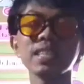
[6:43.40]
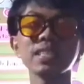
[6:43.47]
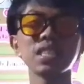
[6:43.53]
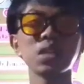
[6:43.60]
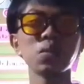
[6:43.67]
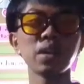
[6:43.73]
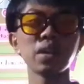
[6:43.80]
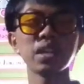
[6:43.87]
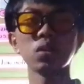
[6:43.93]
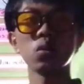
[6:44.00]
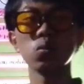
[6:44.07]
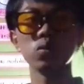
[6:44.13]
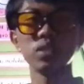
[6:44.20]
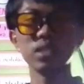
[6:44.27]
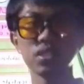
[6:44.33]
is the one
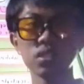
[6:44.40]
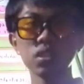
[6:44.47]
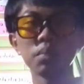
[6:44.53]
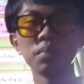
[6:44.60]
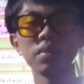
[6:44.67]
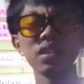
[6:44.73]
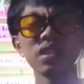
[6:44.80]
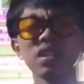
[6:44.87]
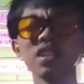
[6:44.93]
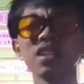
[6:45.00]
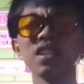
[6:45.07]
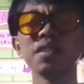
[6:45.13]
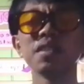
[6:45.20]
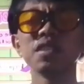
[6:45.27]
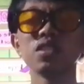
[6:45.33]
who dissolve.
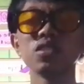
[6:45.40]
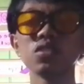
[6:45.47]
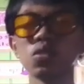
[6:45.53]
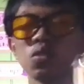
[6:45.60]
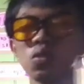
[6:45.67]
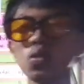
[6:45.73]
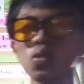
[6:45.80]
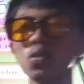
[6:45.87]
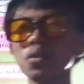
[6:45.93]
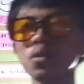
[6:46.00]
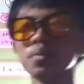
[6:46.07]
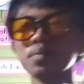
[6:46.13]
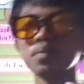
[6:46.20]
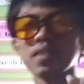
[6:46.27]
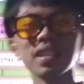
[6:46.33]
So
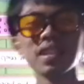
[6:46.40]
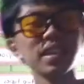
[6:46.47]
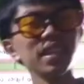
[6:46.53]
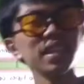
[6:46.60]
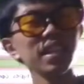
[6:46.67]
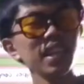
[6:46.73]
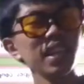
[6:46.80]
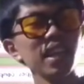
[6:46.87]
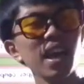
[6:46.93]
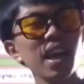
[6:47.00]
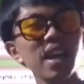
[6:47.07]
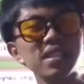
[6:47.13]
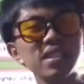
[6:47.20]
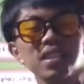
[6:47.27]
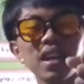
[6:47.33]

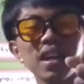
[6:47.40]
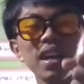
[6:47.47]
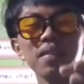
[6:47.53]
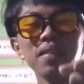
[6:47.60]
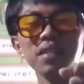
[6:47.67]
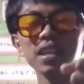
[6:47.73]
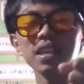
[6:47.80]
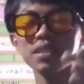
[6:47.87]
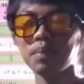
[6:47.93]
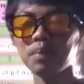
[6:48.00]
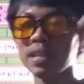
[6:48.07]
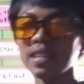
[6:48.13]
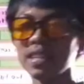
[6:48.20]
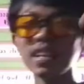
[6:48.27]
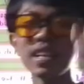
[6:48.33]
as I have
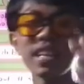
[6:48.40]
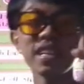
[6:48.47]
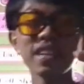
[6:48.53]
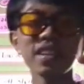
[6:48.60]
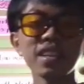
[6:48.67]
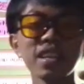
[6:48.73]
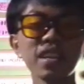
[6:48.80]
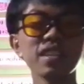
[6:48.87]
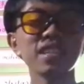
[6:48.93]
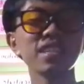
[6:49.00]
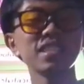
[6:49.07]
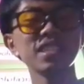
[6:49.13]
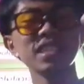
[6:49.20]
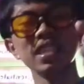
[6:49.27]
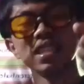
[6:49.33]
explained earlier,
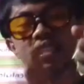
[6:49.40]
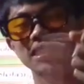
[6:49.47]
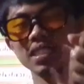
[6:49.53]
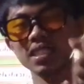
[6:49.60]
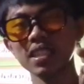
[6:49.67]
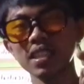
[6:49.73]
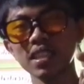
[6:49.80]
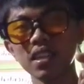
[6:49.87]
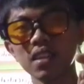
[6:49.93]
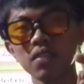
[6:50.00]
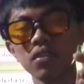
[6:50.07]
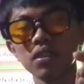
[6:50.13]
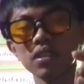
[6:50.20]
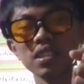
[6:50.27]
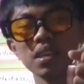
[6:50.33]
this is,
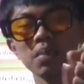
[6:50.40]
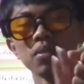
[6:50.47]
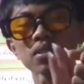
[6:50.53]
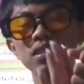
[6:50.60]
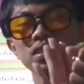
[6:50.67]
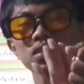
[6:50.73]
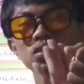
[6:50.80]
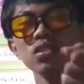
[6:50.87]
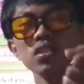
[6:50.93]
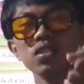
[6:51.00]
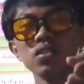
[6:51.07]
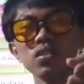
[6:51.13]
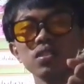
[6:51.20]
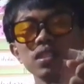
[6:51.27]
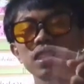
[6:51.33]
for example, this
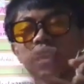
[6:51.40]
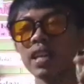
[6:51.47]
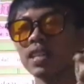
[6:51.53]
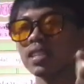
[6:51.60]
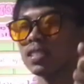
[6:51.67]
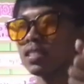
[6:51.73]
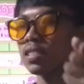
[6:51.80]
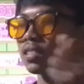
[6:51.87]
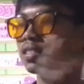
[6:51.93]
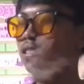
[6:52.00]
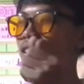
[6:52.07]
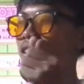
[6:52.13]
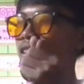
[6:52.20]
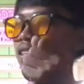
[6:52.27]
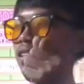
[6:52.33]
solute and this is
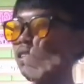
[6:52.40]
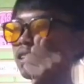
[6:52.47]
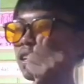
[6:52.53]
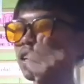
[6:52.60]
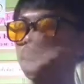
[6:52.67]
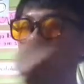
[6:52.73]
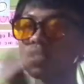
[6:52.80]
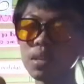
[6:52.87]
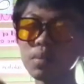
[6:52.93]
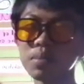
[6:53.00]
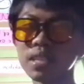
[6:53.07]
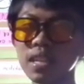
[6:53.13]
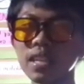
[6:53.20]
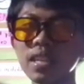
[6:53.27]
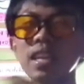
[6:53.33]
another
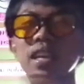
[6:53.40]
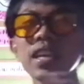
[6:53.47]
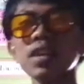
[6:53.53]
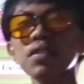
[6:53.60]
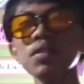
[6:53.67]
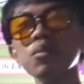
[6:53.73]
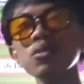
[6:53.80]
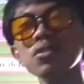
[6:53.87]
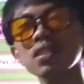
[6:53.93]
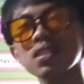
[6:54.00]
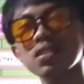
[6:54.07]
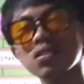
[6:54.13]
substance. If you put the